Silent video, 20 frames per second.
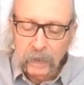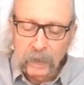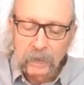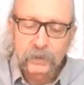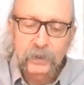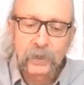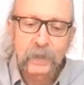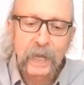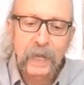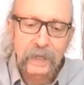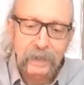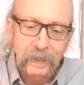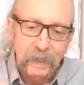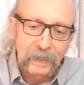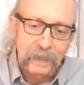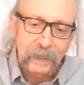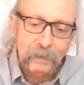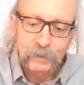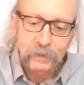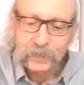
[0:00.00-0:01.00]
So that
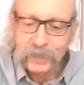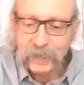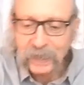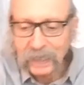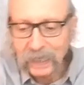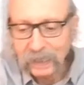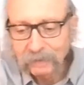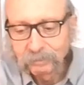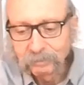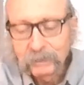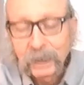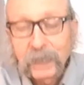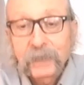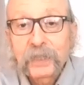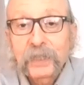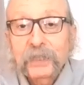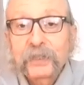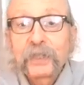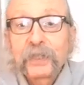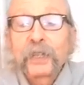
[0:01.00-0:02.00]
was the
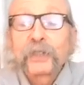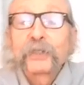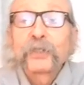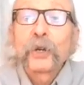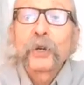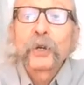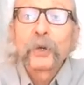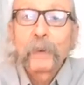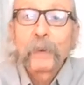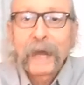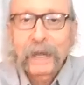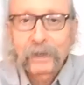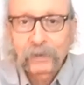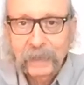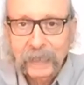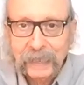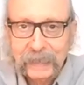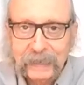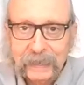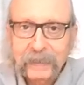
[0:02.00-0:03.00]
essentially the turnaround
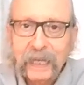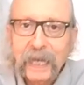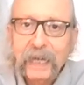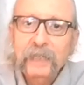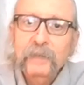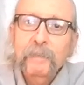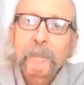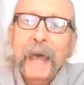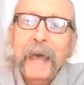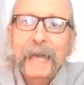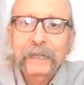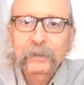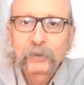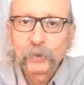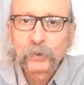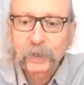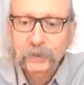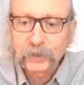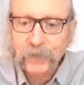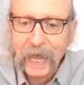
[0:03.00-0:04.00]
lick. It got us back to
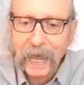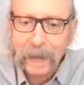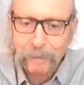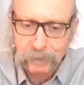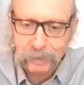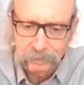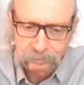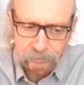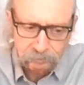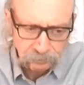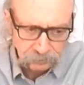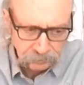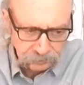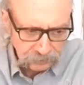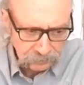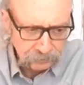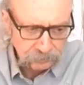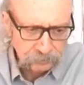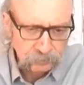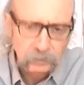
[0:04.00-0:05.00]
the top.
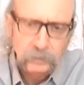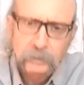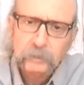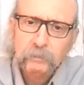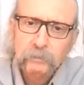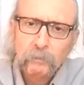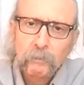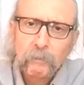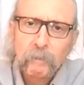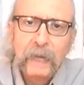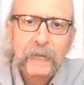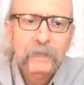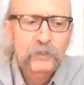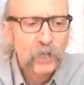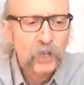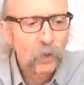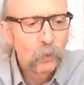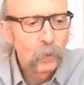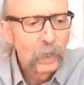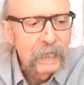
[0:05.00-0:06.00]

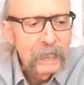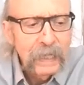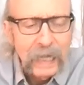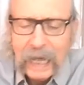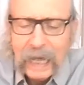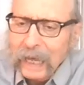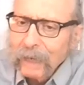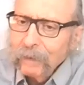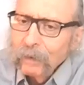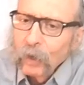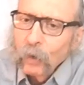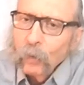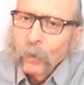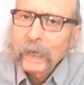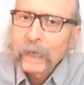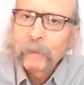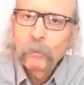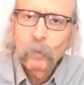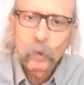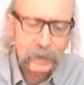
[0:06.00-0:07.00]
So when
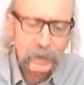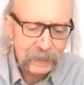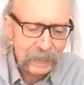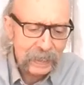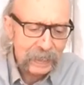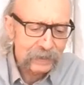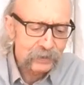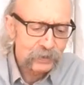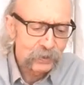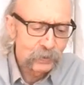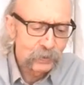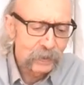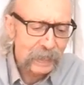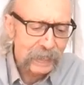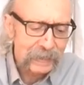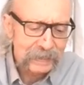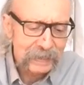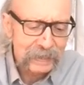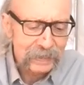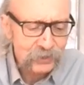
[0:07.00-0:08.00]
I'm working on a tune
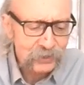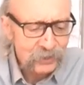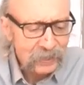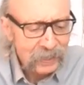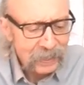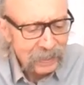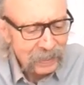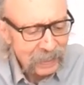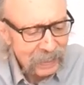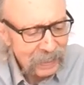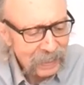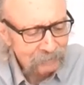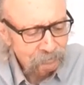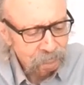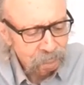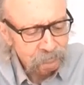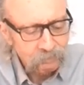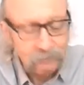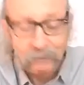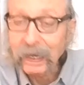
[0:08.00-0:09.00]
like this,
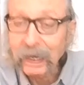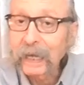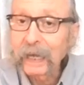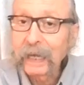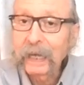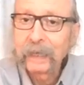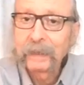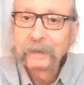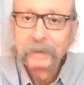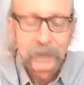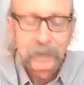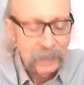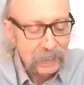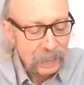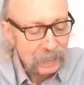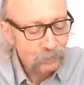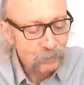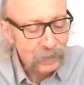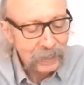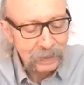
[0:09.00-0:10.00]
I
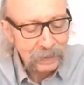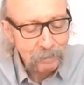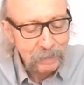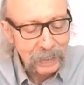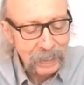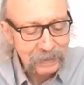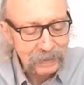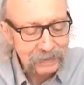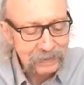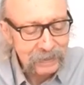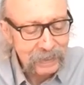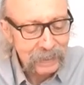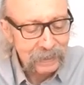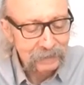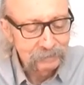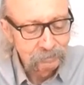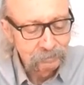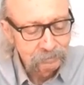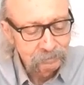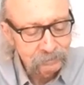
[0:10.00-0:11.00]
recommend
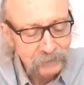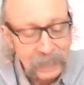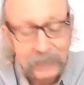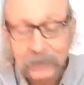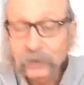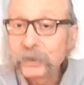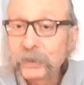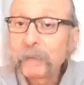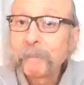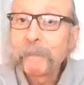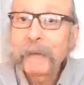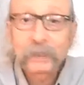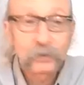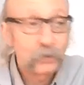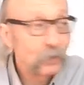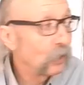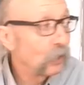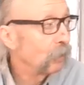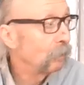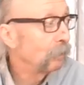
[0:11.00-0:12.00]
I use a
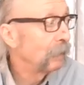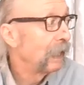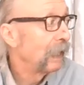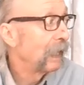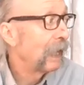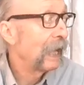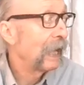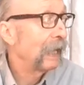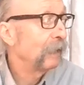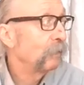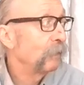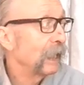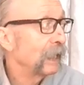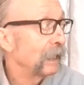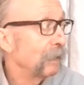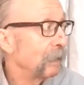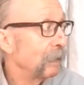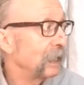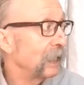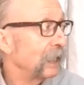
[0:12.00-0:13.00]
metronome. I
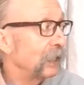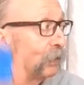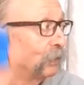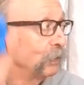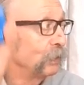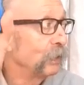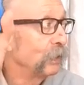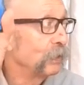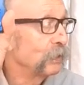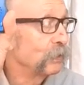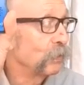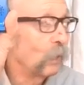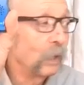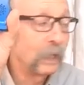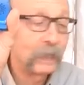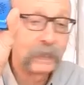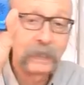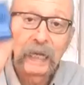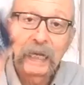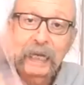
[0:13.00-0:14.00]
recommend that you use
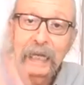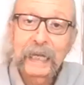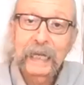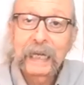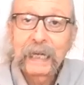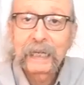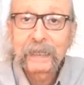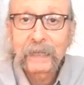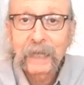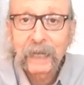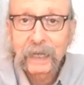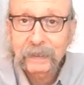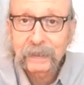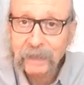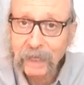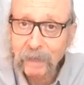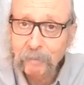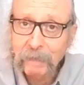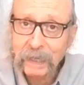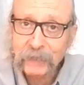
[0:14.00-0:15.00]
one,
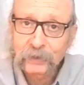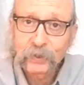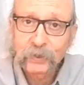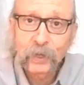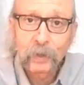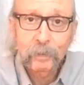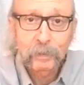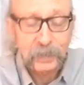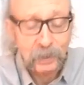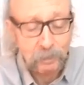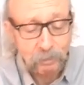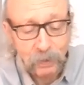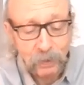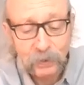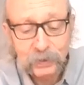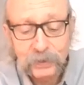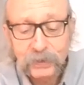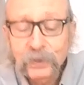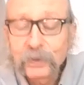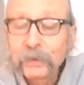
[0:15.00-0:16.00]
a metronome as
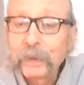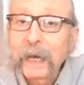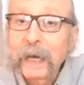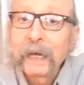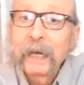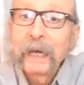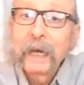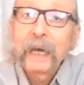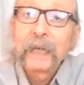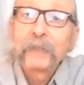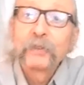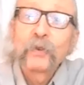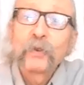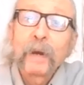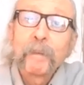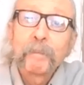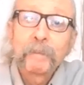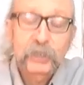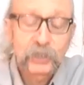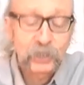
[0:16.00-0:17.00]
opposed to a
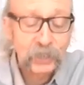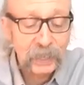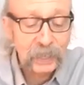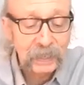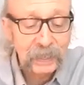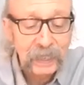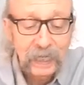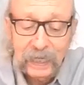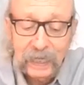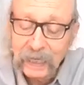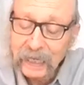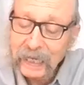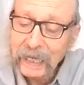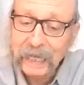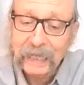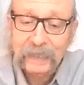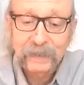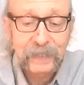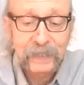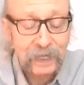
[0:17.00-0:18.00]
drum machine,
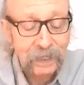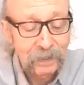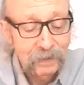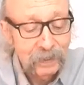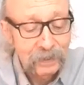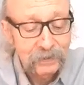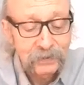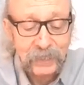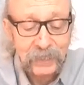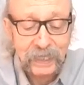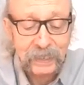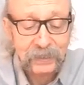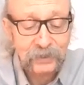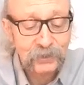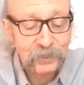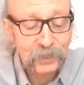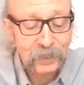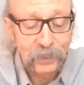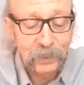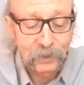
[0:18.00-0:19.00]
and set it
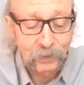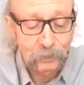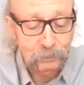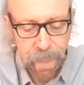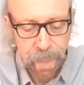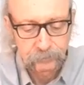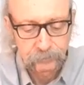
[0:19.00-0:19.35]
slow.